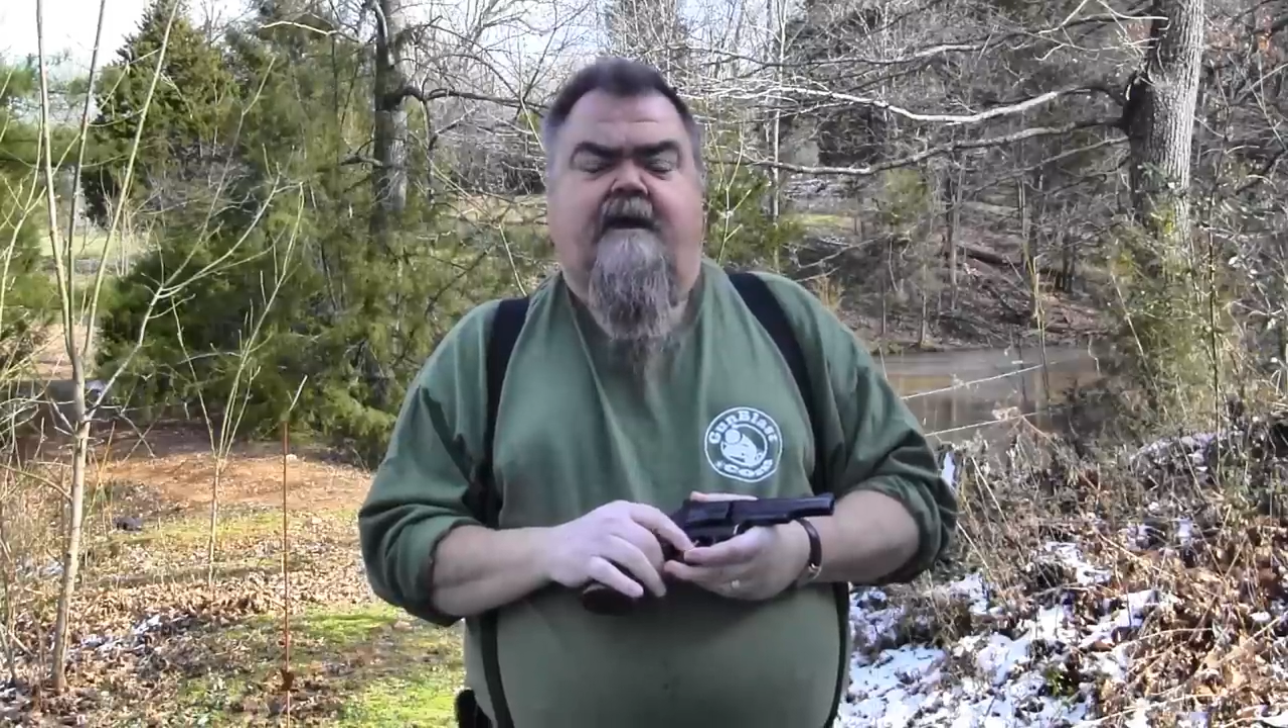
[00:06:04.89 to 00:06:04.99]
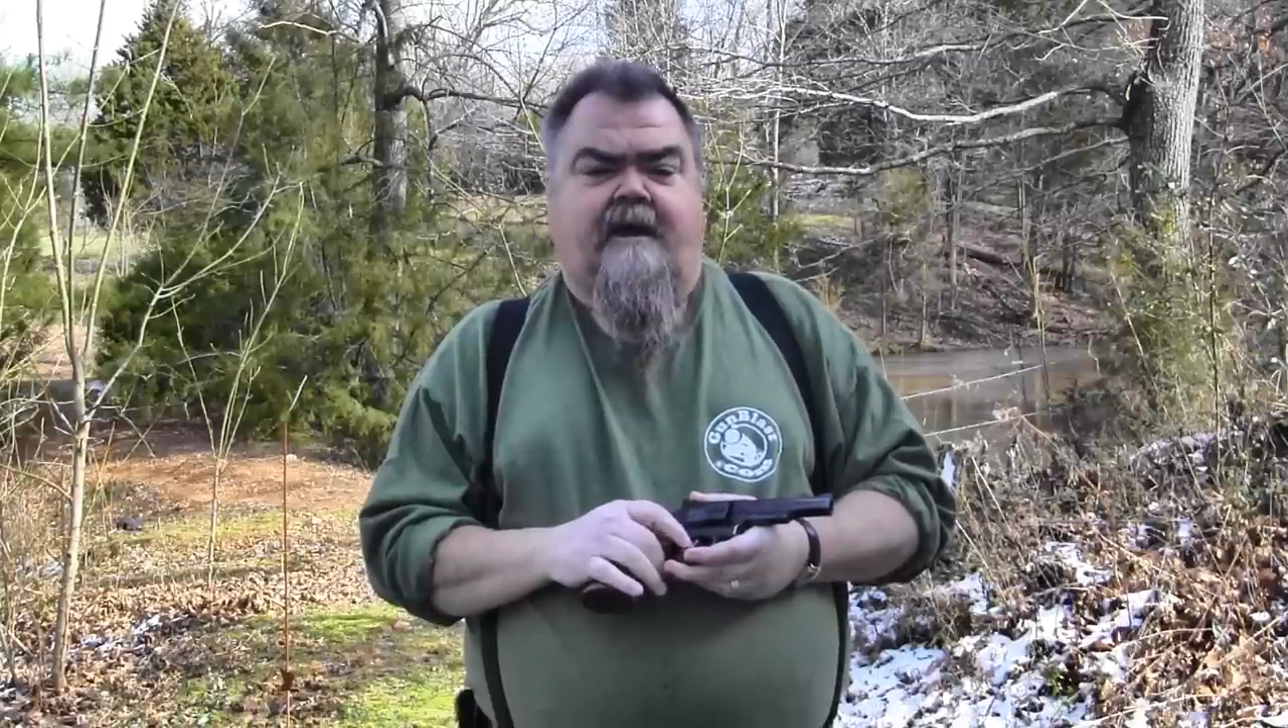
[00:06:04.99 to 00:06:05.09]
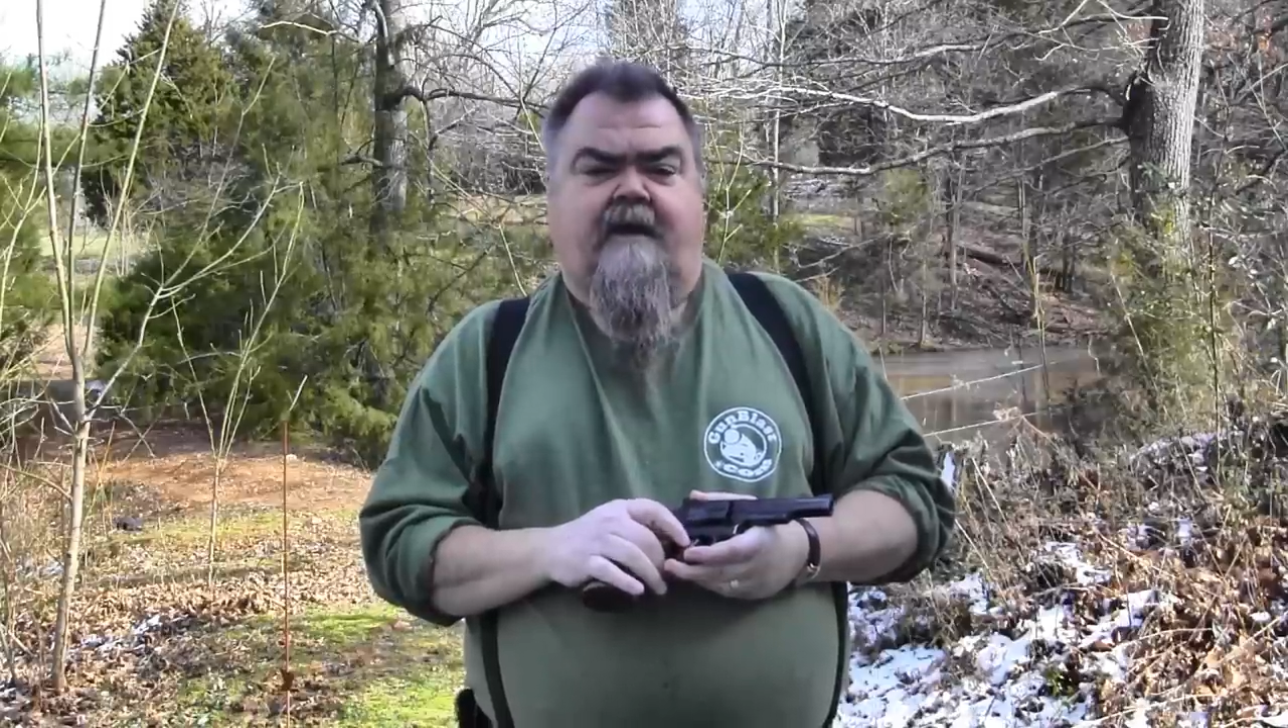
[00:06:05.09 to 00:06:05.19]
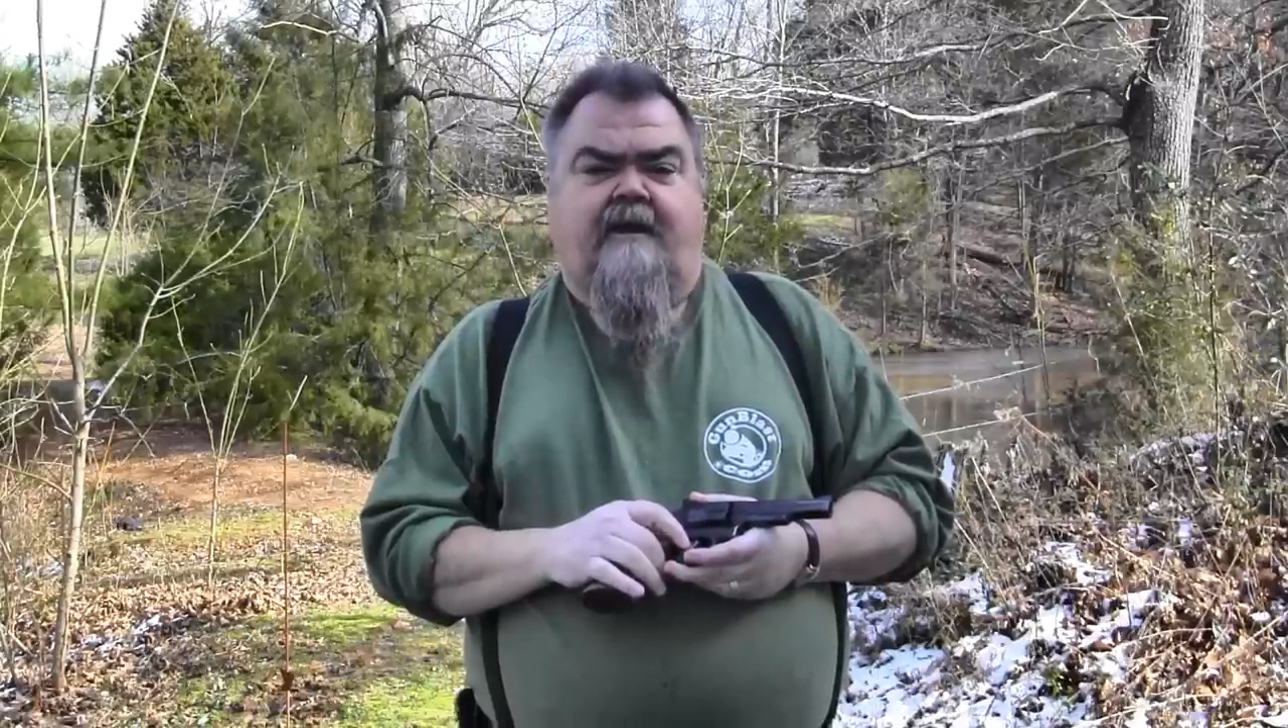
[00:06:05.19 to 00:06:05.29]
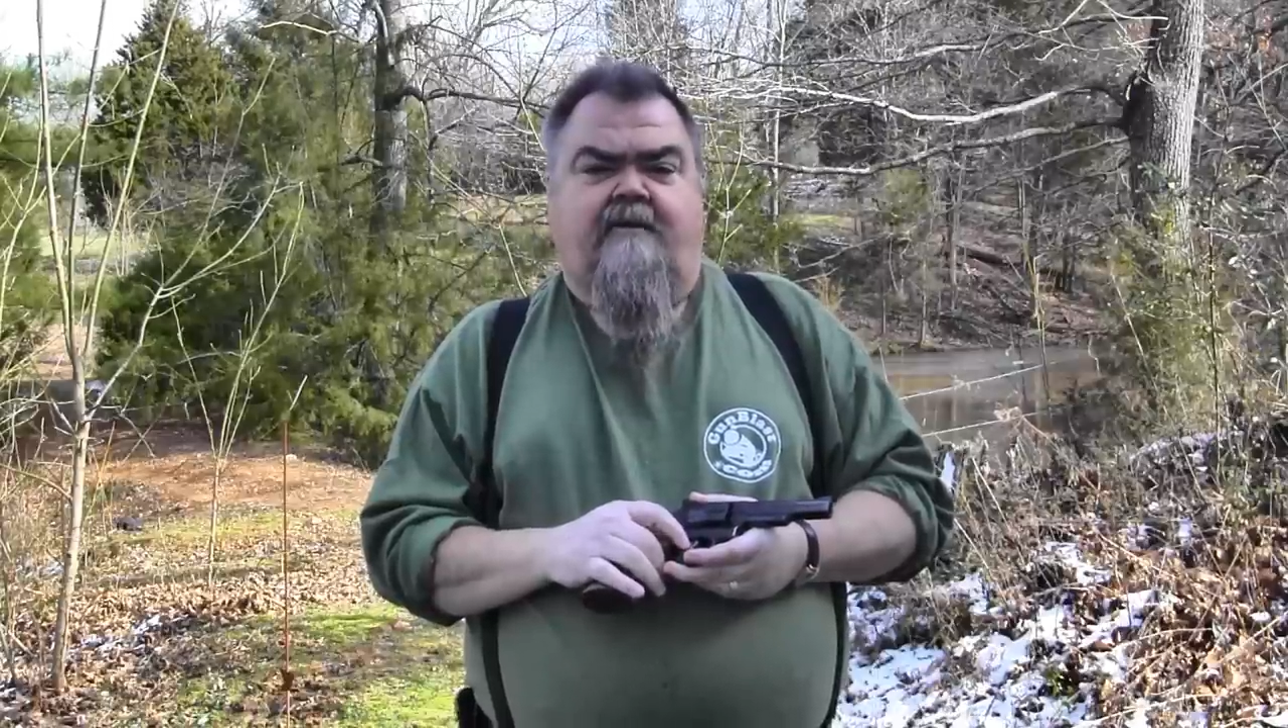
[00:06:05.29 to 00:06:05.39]

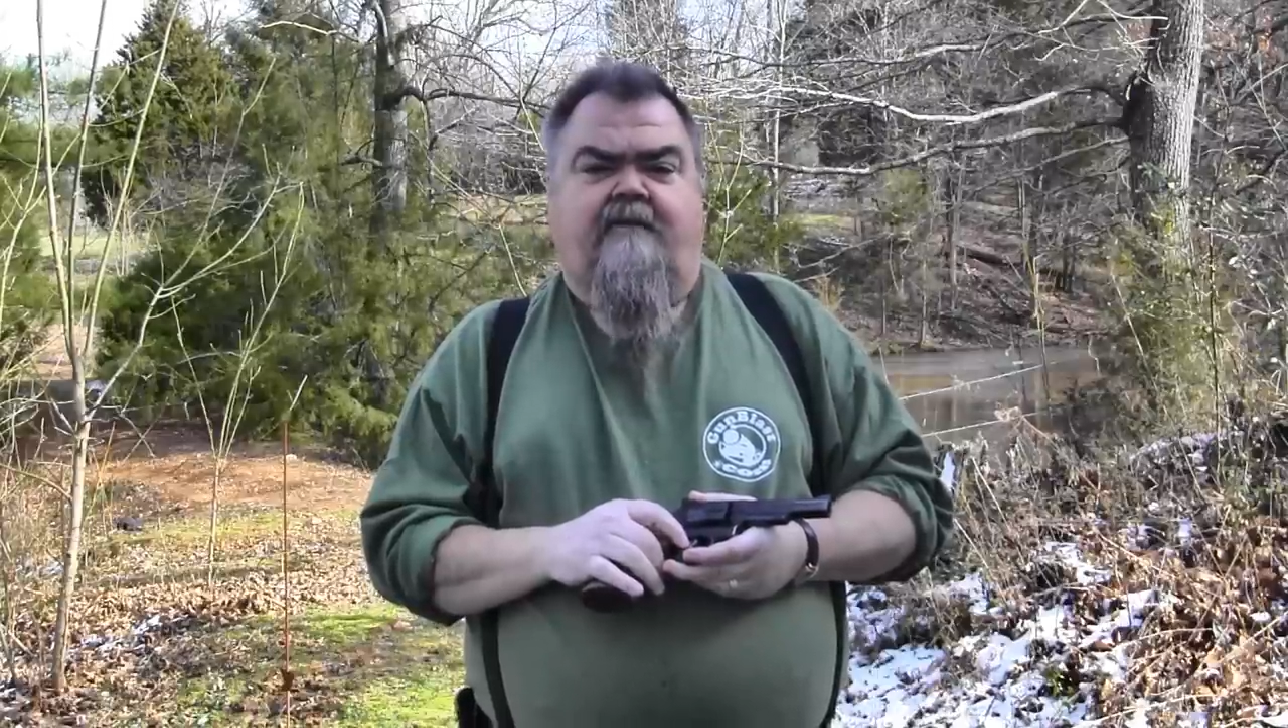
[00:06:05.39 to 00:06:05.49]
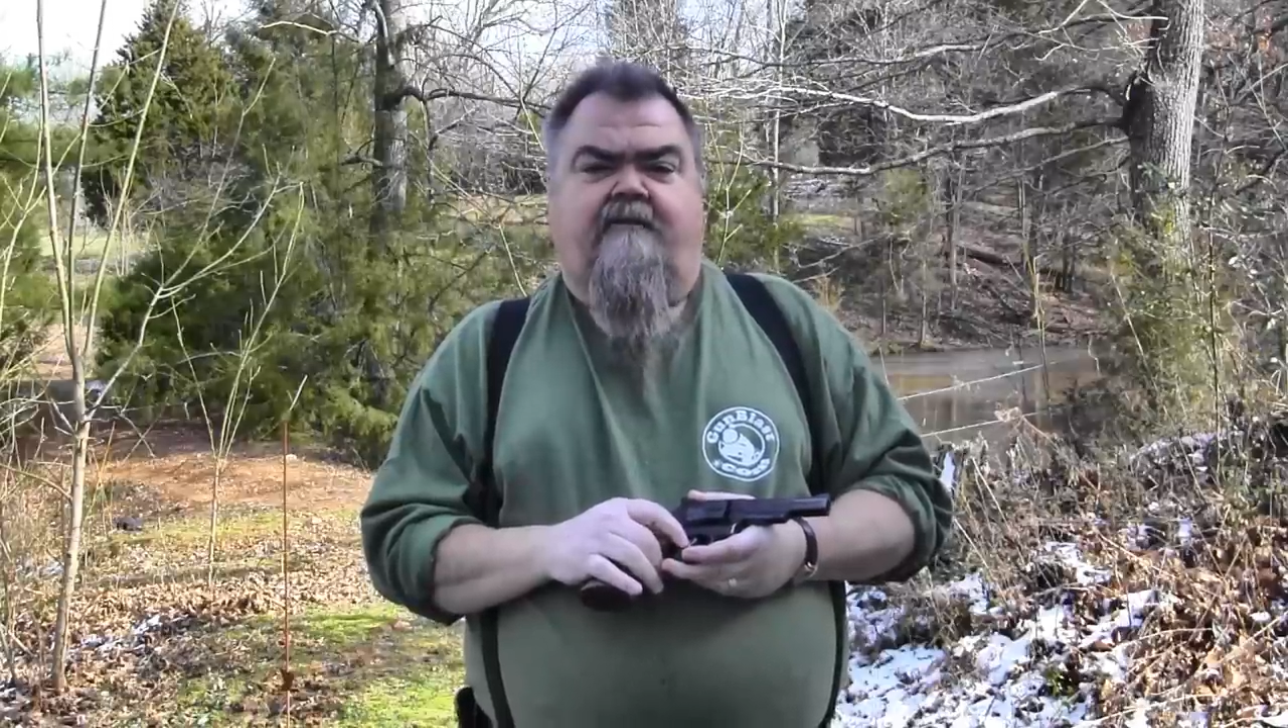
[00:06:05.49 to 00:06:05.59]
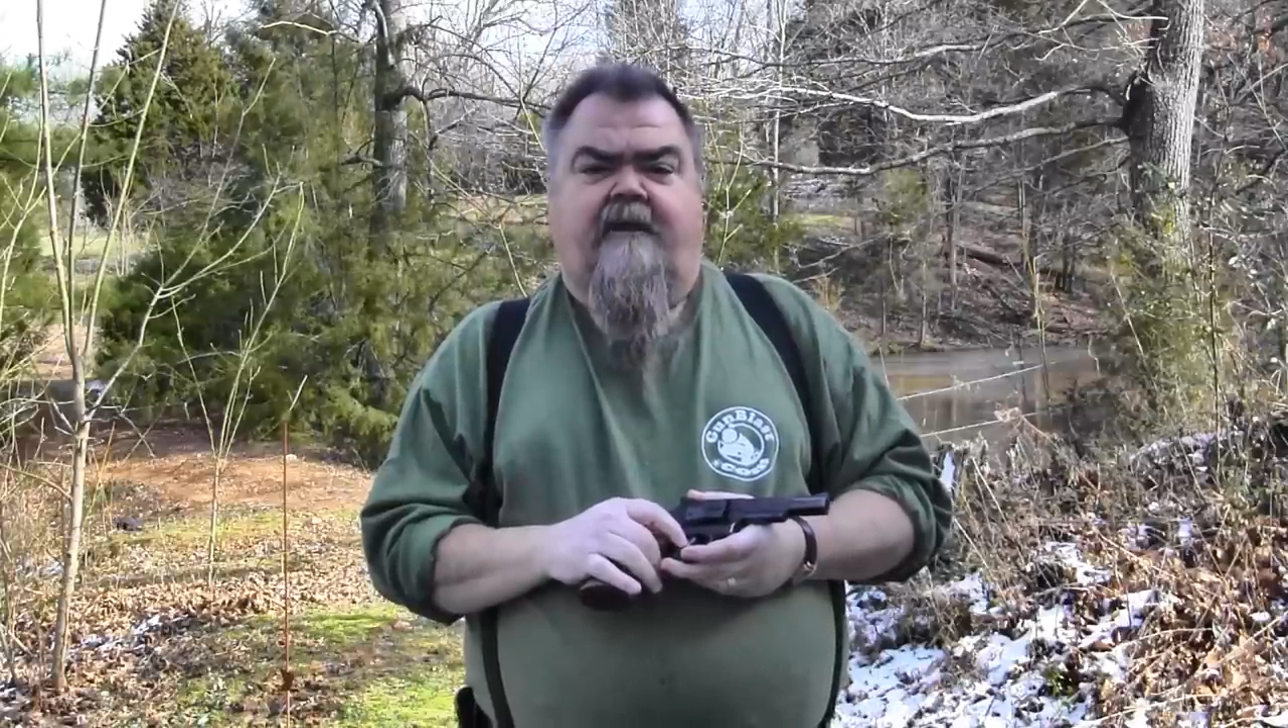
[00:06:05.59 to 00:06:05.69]
including